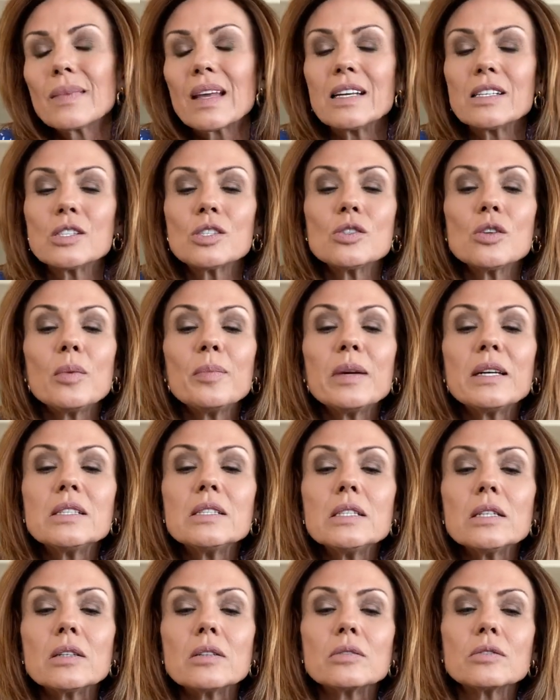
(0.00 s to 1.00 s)
it's no
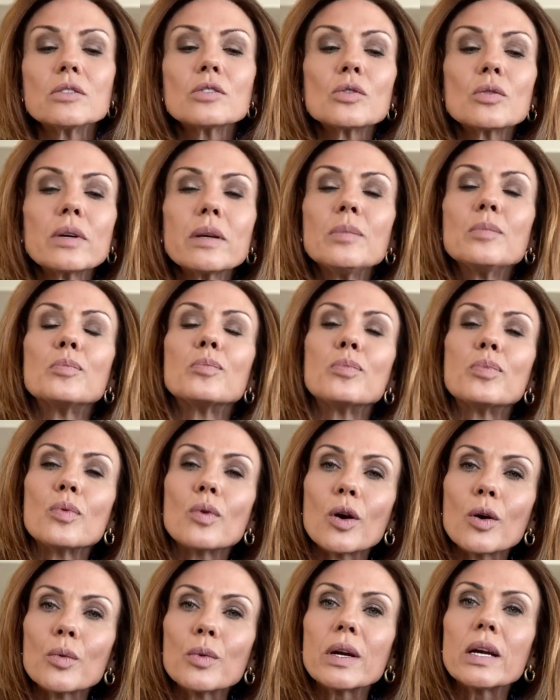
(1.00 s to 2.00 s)
big deal. It's already
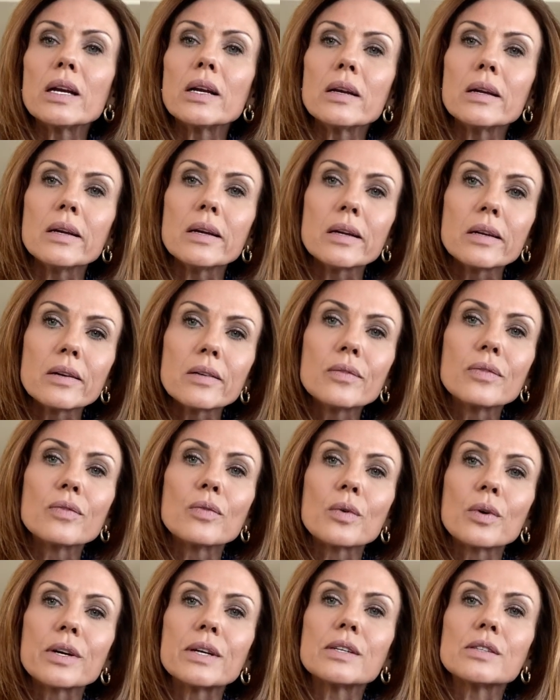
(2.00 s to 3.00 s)
broken in
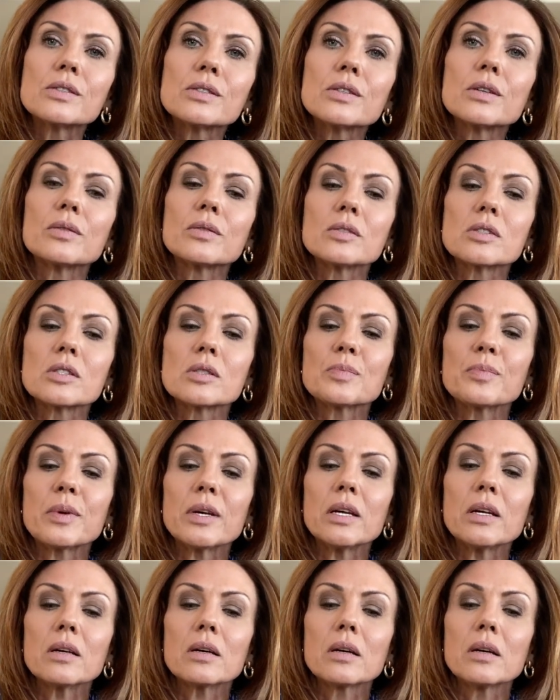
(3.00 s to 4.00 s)
for you, so to
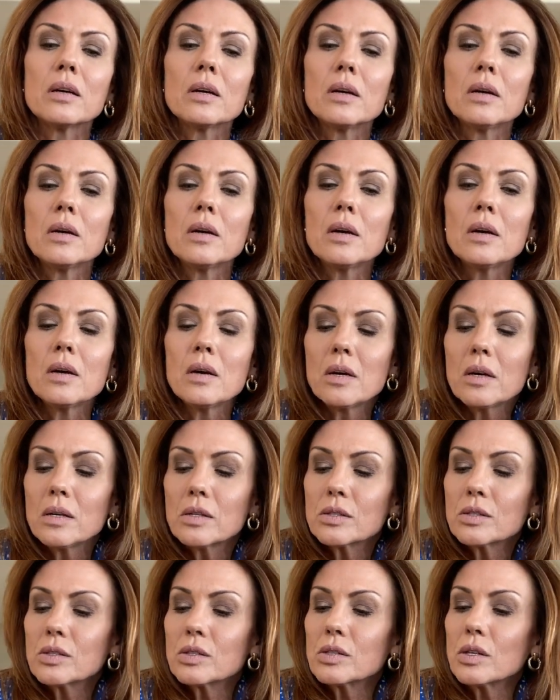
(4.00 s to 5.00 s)
speak.
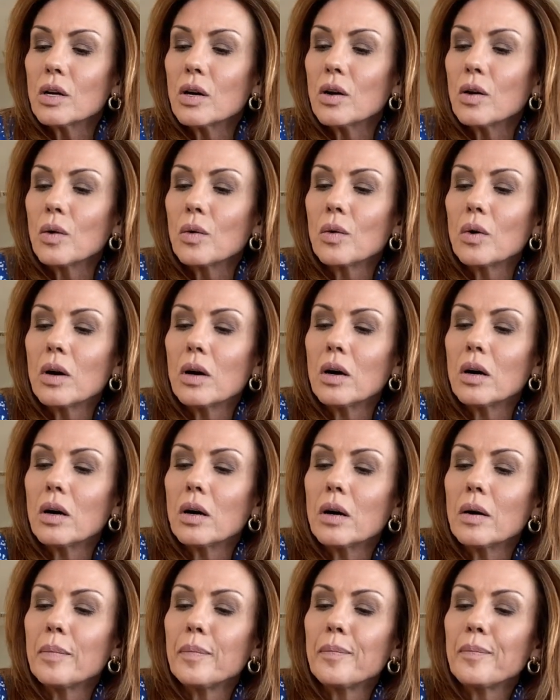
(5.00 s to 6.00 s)
So,
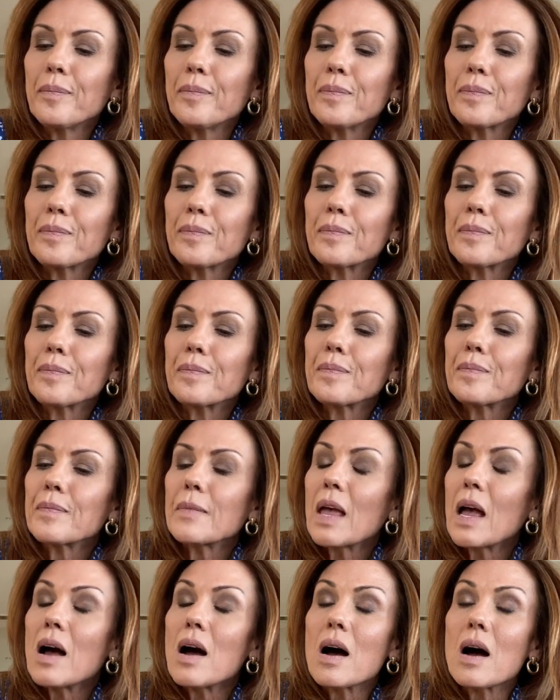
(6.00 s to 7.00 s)
um,
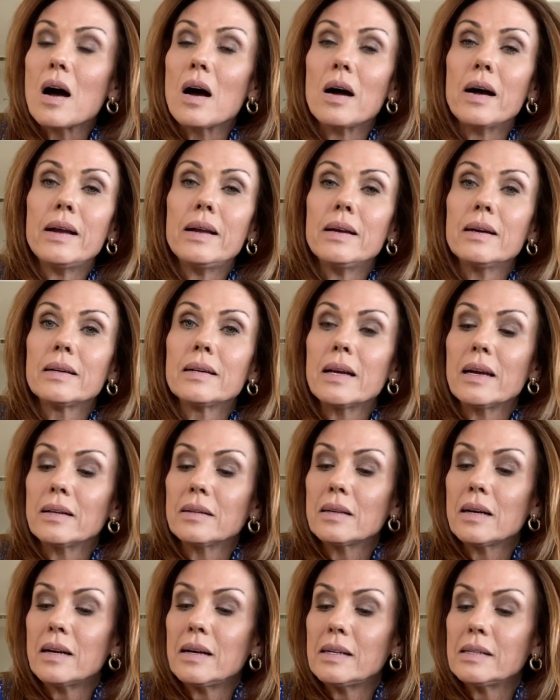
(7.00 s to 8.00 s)
I,
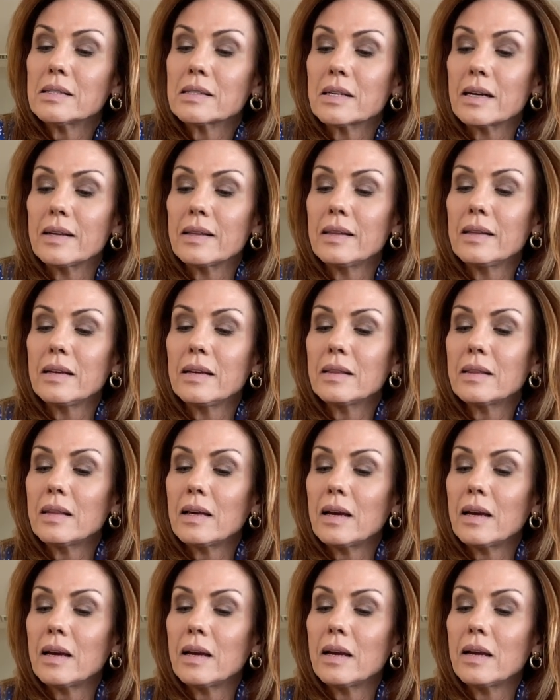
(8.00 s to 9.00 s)
again, guys, I think
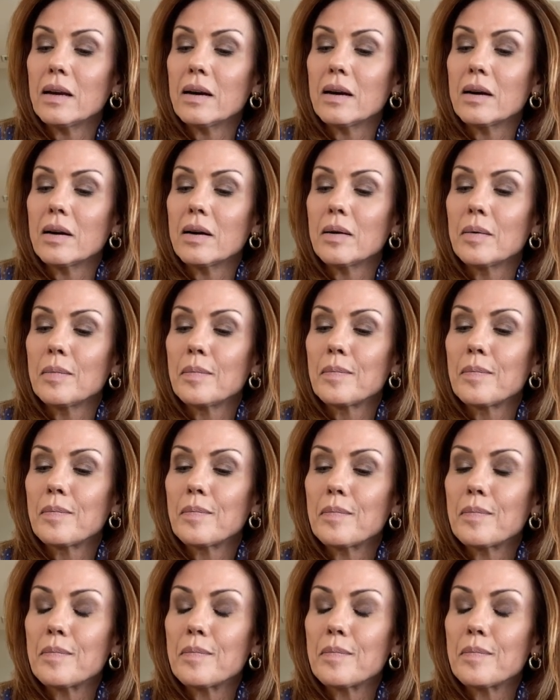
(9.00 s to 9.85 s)
they, um,